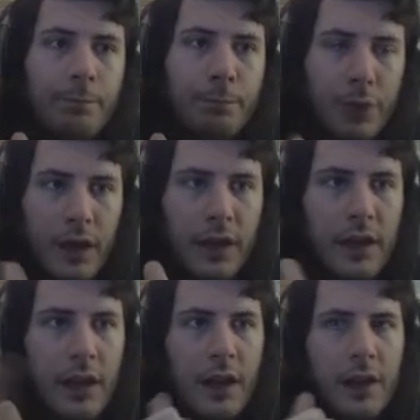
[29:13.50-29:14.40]
But
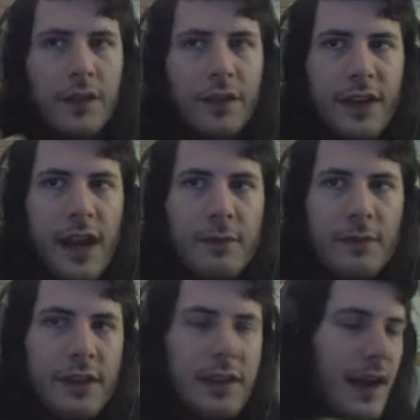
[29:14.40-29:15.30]
this game
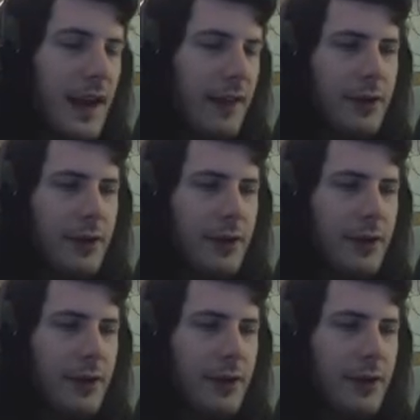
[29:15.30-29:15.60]
didn't have,